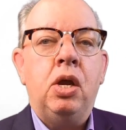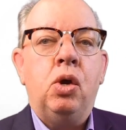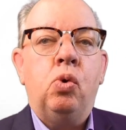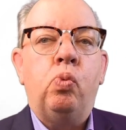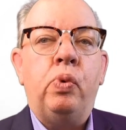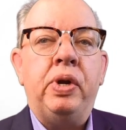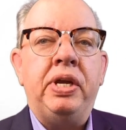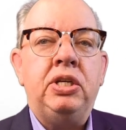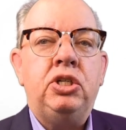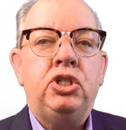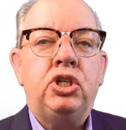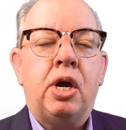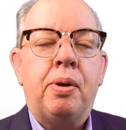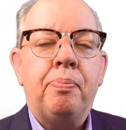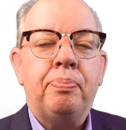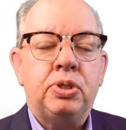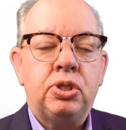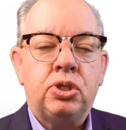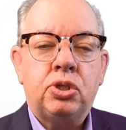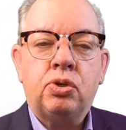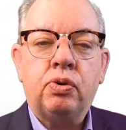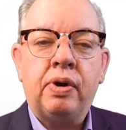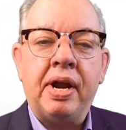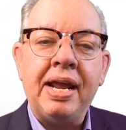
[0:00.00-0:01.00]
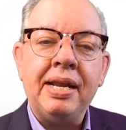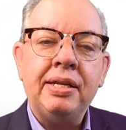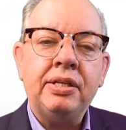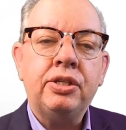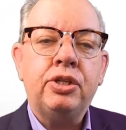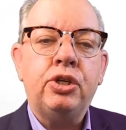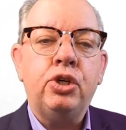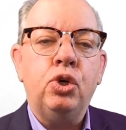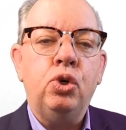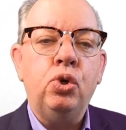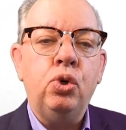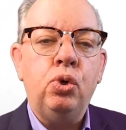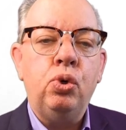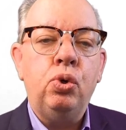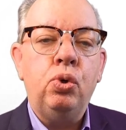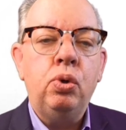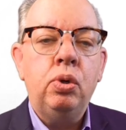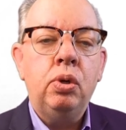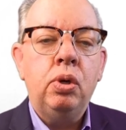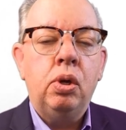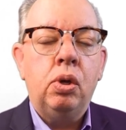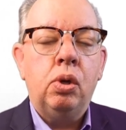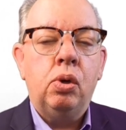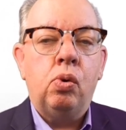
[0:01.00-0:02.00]
We jump straight
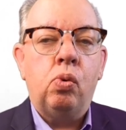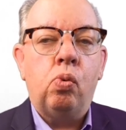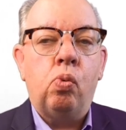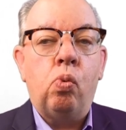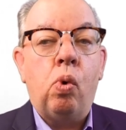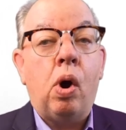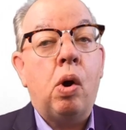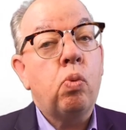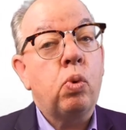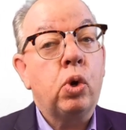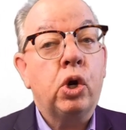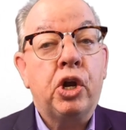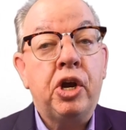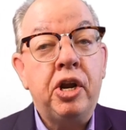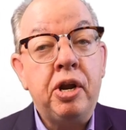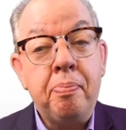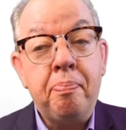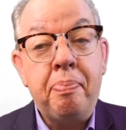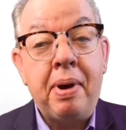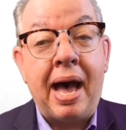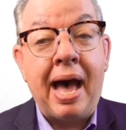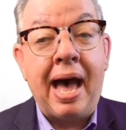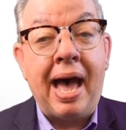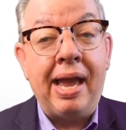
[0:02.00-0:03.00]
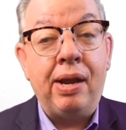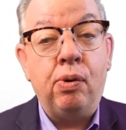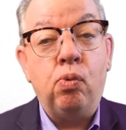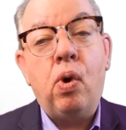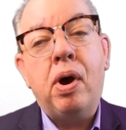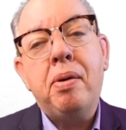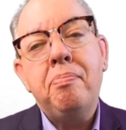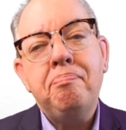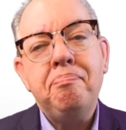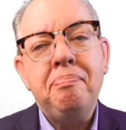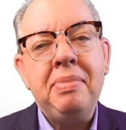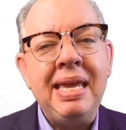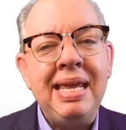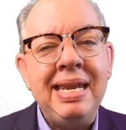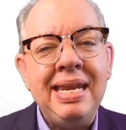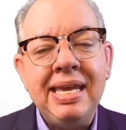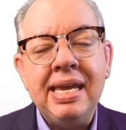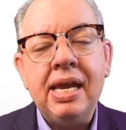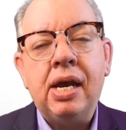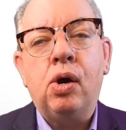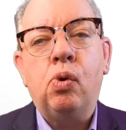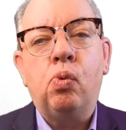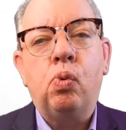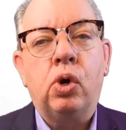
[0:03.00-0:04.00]
to what we're going to buy, what
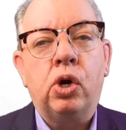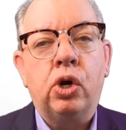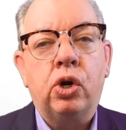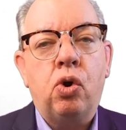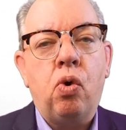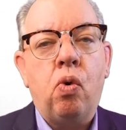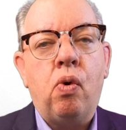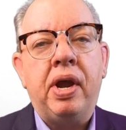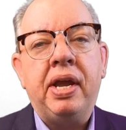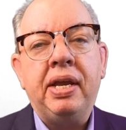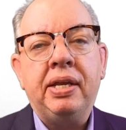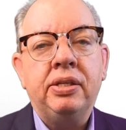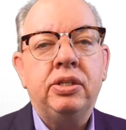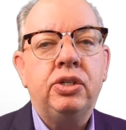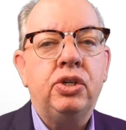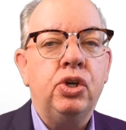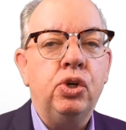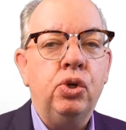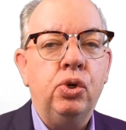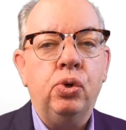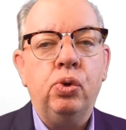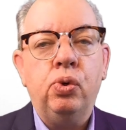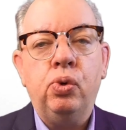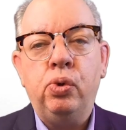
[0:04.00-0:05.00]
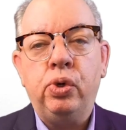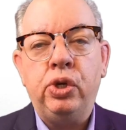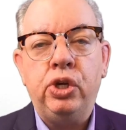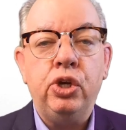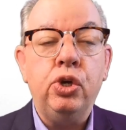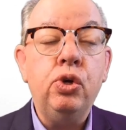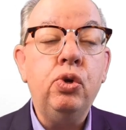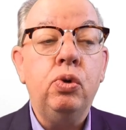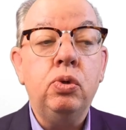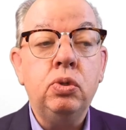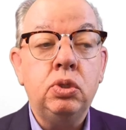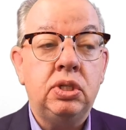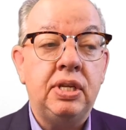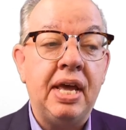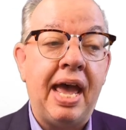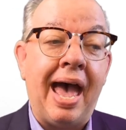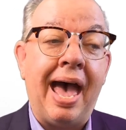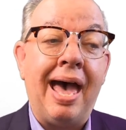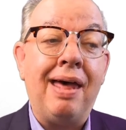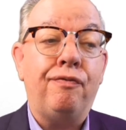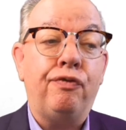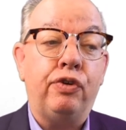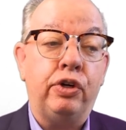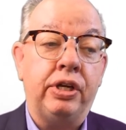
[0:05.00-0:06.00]
media we're going to use to
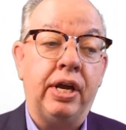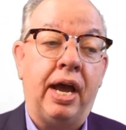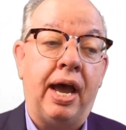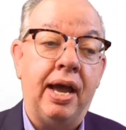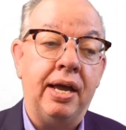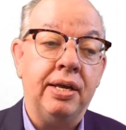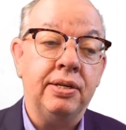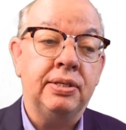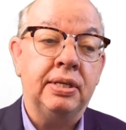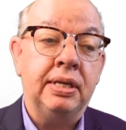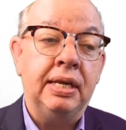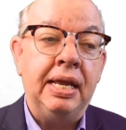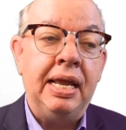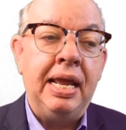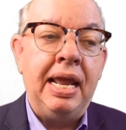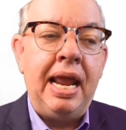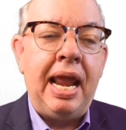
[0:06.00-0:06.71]
advertise.